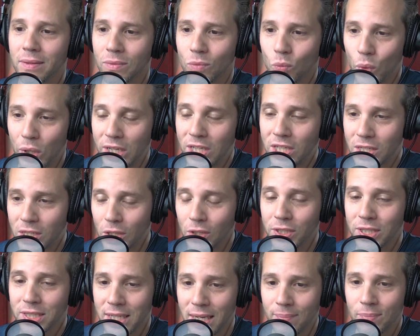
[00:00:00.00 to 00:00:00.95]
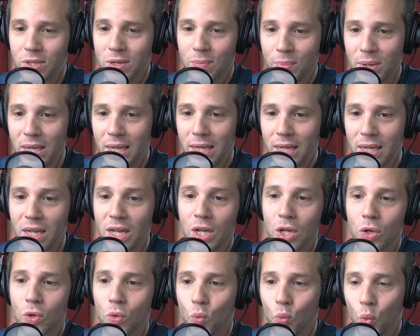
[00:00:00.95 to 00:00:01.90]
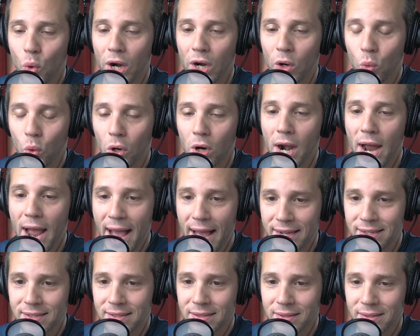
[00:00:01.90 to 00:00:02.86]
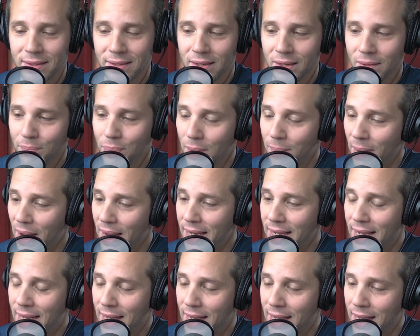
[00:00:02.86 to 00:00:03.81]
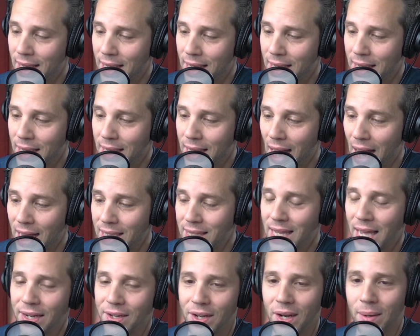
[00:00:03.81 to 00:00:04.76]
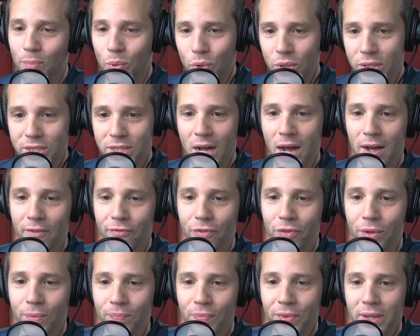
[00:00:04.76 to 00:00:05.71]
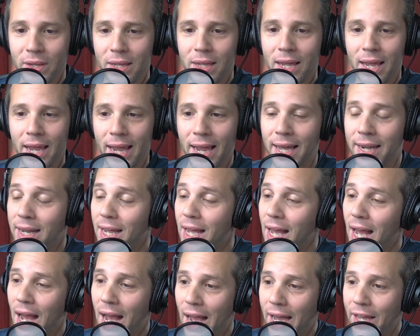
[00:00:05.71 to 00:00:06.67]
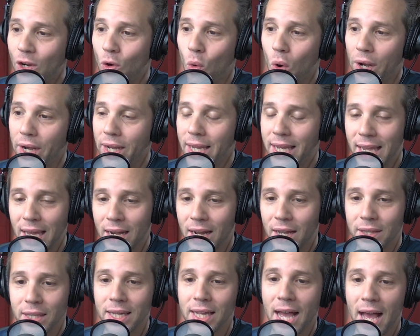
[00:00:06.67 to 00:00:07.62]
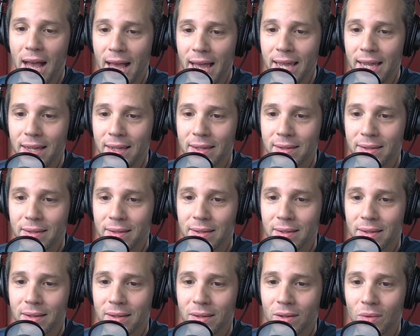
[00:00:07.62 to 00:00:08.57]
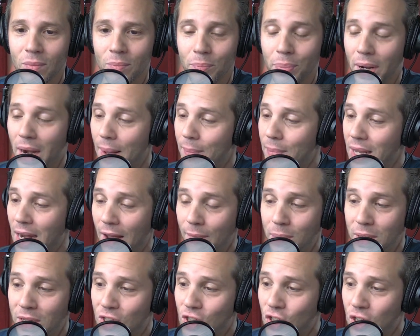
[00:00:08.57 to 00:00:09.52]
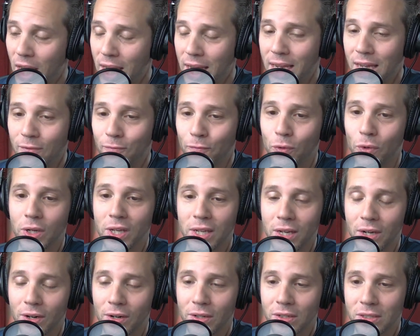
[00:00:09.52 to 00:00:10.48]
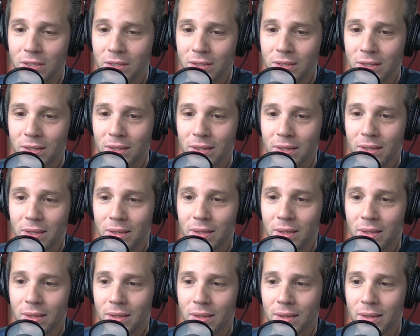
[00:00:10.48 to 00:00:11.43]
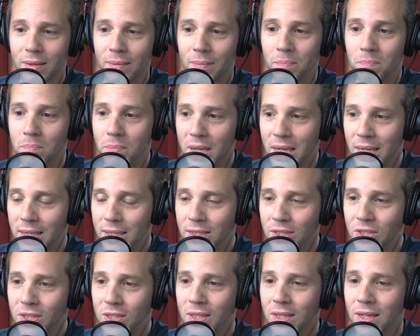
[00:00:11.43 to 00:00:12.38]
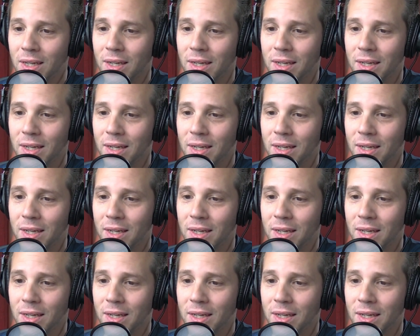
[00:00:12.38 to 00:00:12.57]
we still seem to be where we're at. But my God, that number is awful. And I don't want to get on the guy, but I mean, I've been saying it for years. Miz,